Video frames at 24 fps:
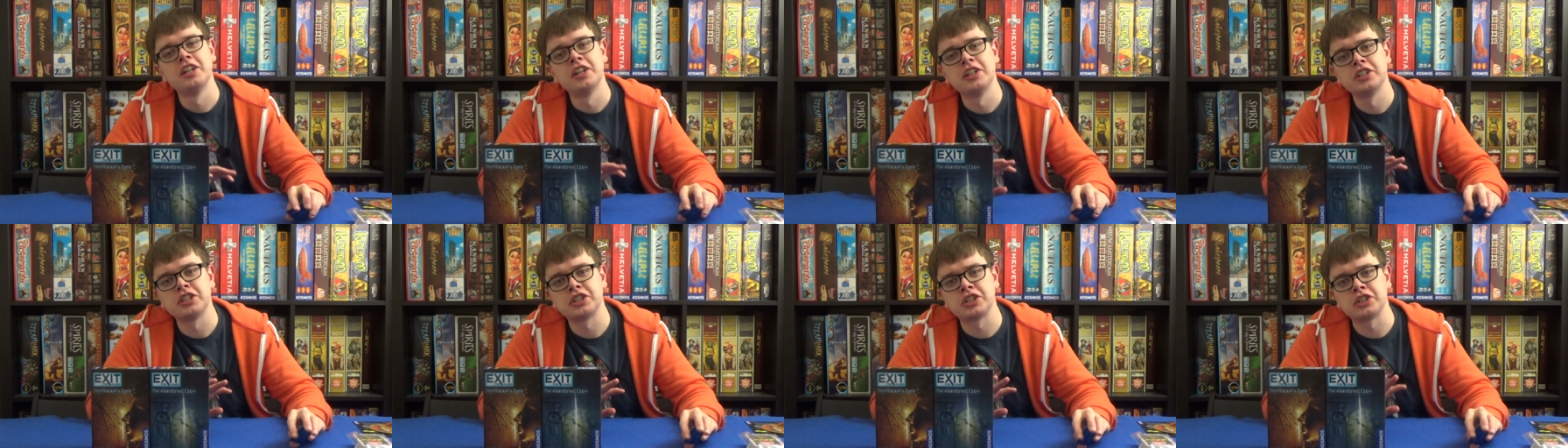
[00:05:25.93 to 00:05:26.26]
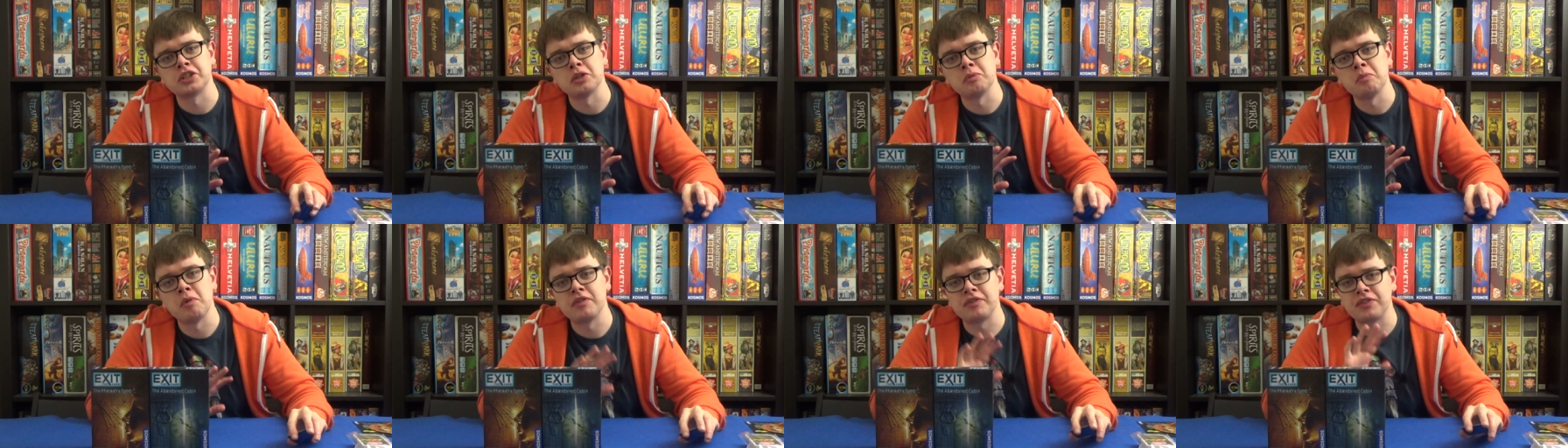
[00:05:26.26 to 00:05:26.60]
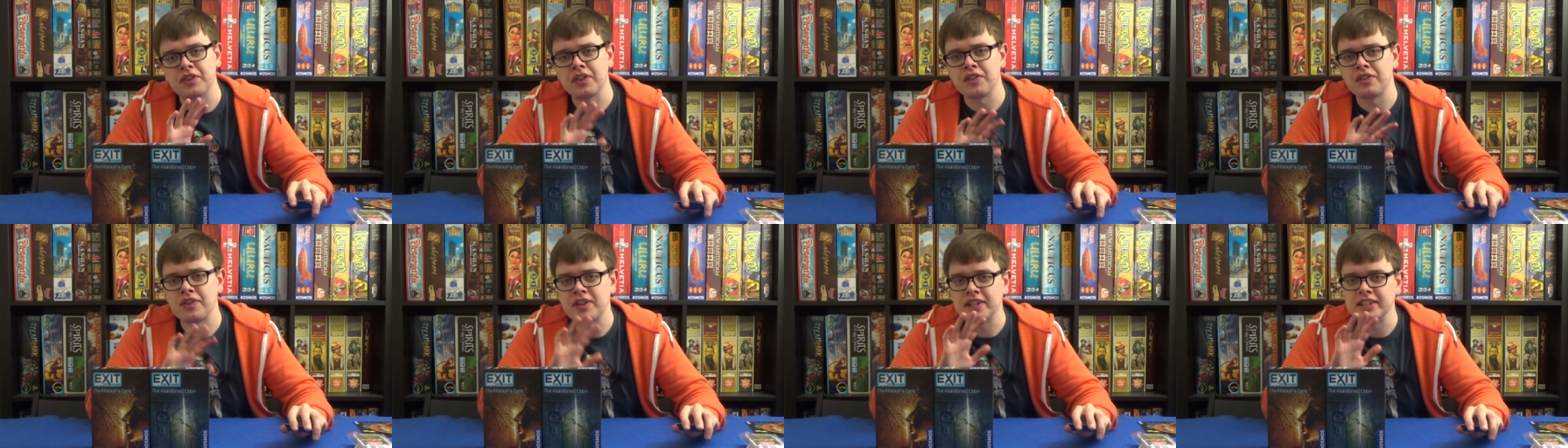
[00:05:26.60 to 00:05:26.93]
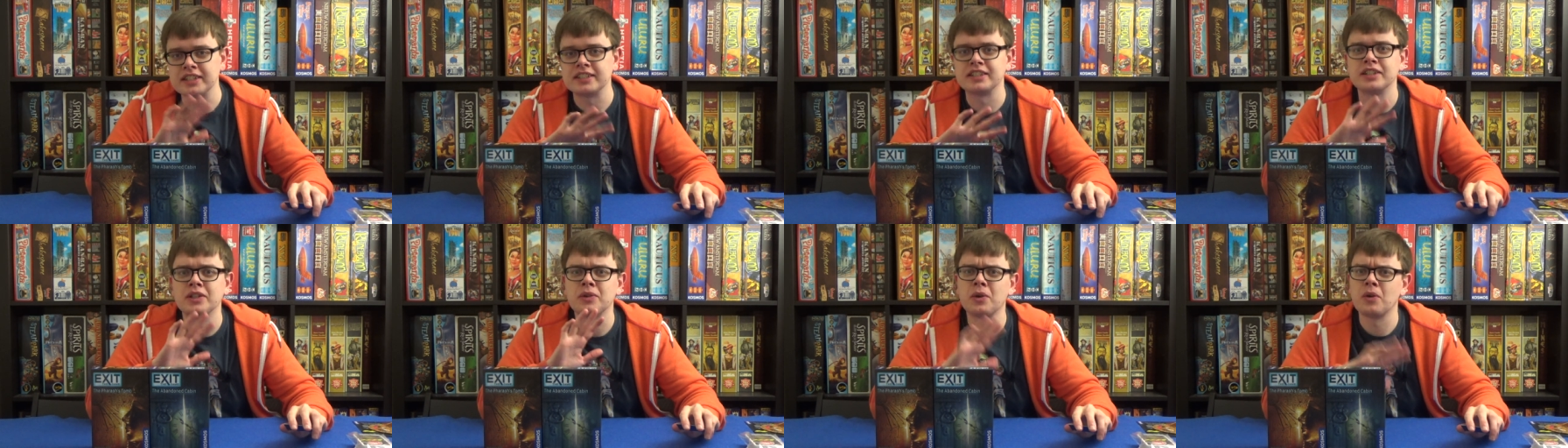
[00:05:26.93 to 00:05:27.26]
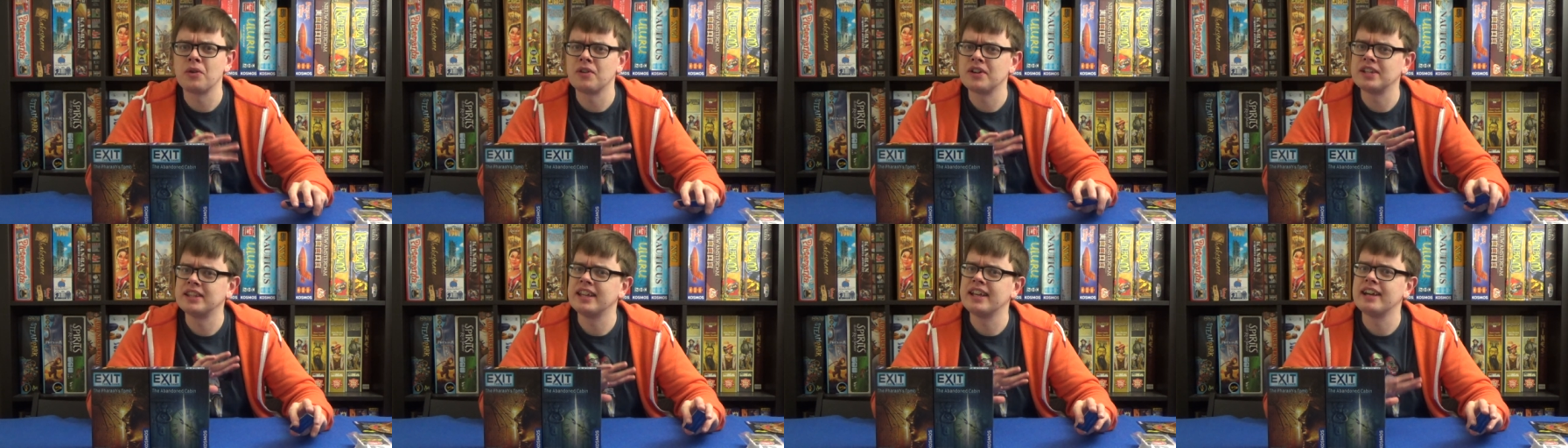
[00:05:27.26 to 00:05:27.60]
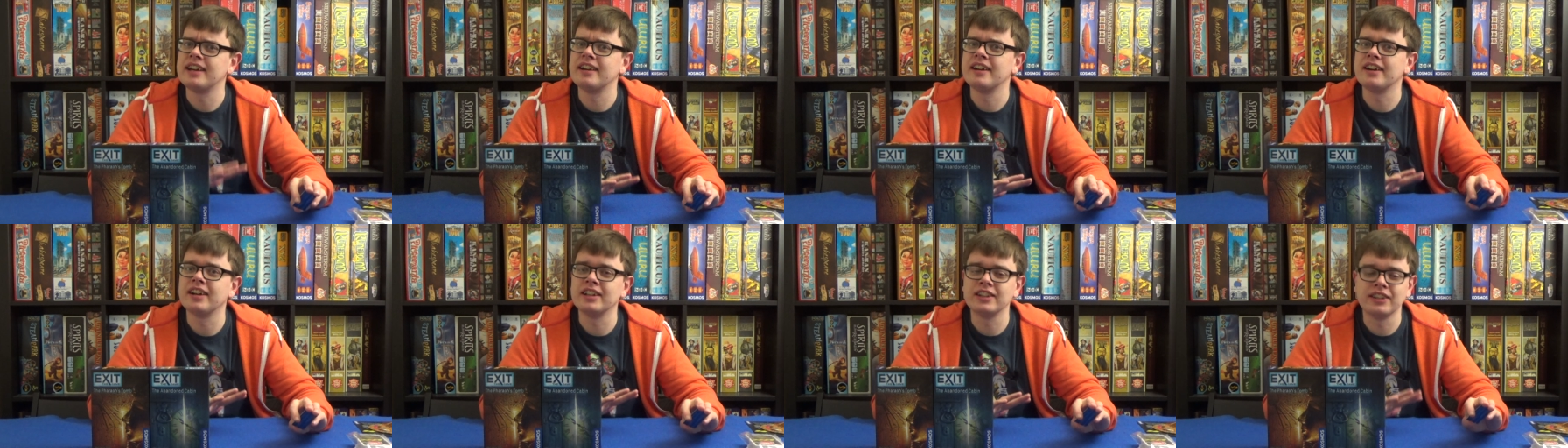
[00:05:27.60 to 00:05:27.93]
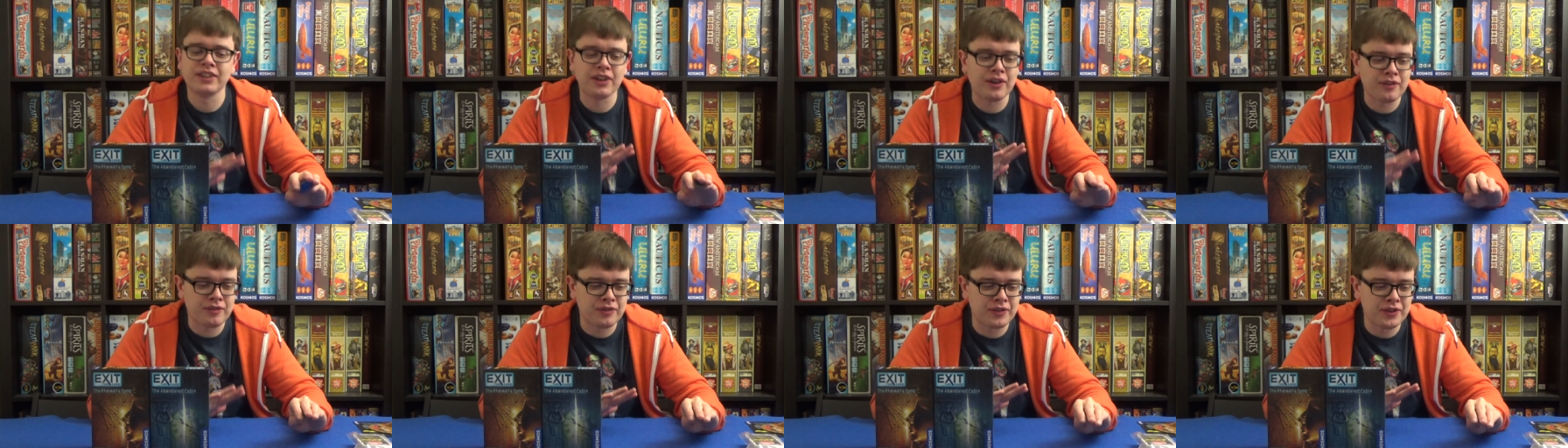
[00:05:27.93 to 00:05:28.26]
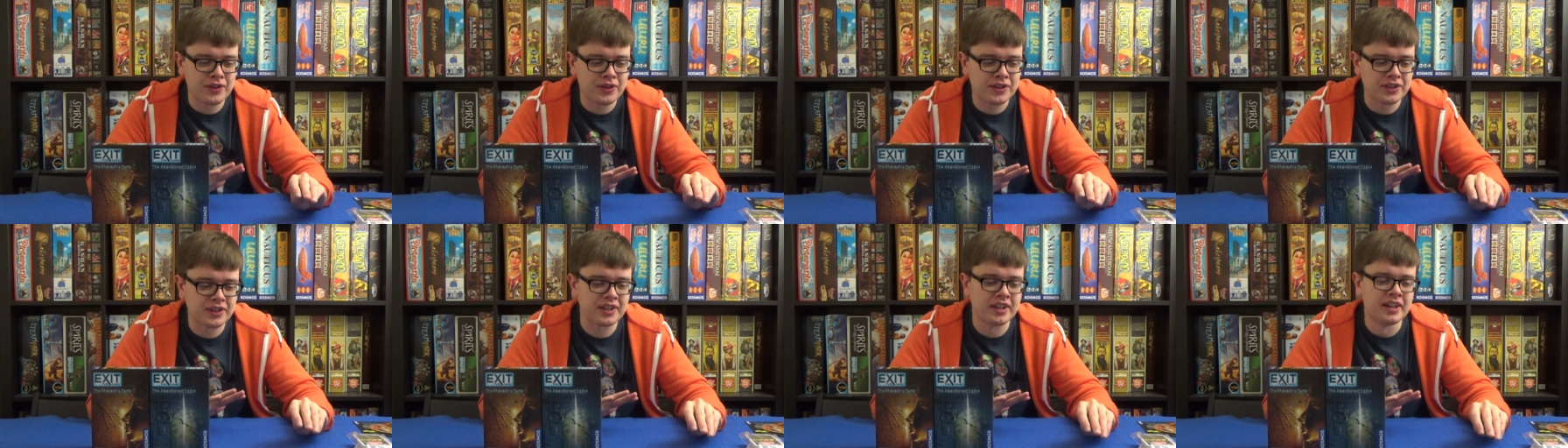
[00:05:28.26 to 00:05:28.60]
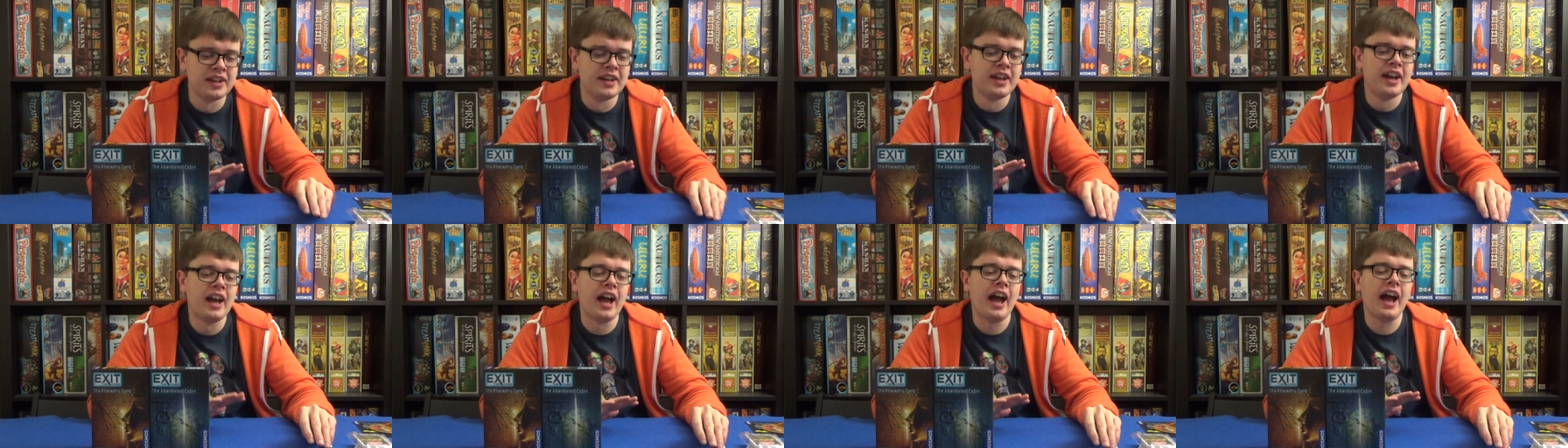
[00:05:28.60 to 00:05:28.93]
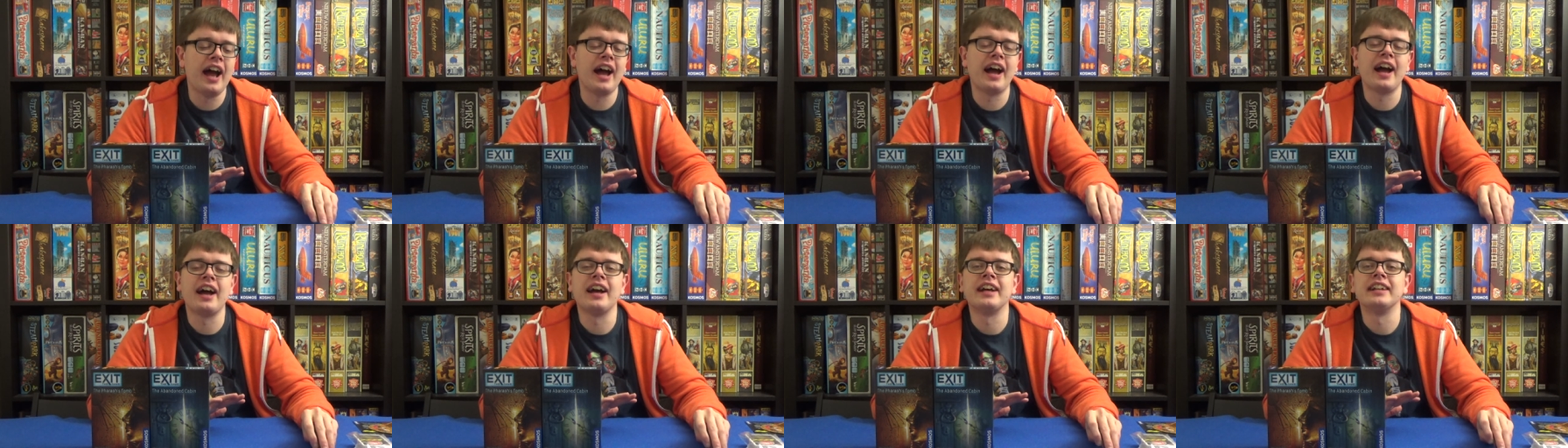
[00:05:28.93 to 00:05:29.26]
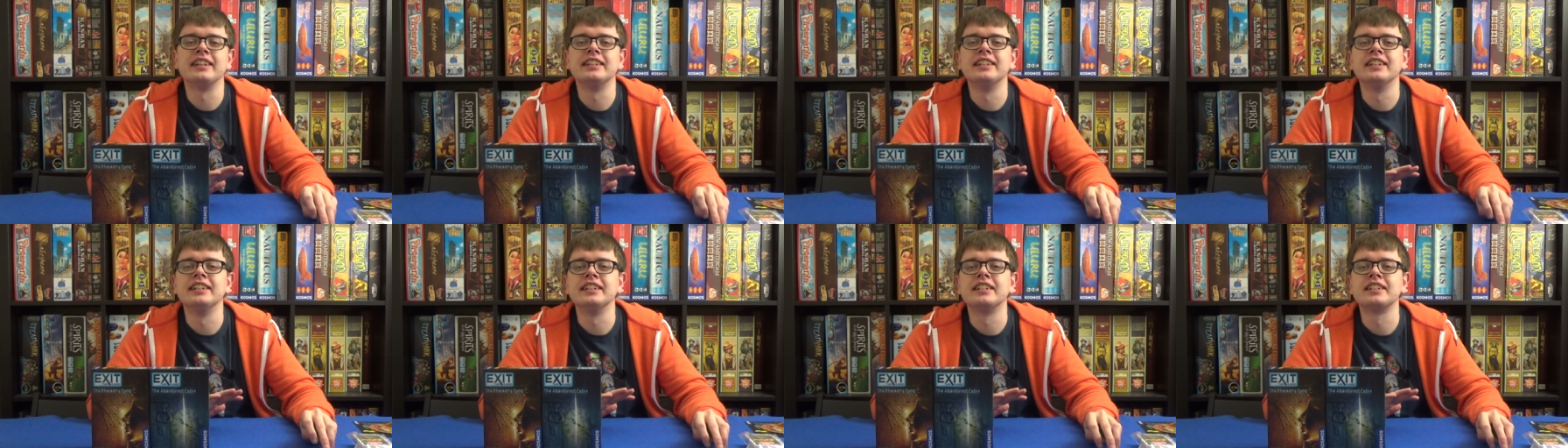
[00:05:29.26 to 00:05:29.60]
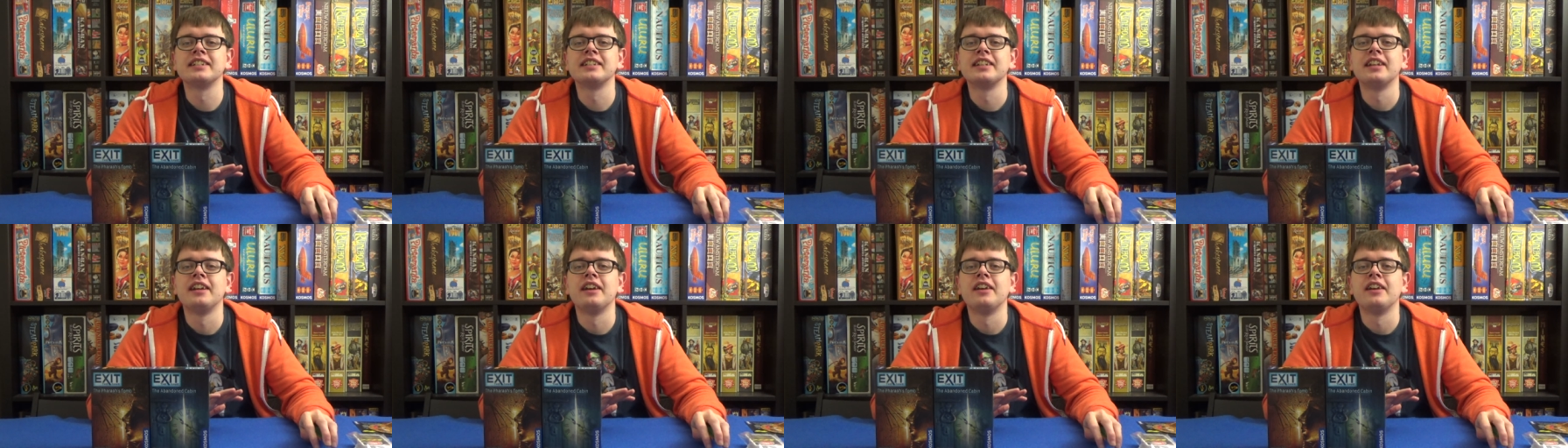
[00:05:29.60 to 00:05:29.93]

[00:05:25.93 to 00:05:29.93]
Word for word: some of the things that were in there a lot further, and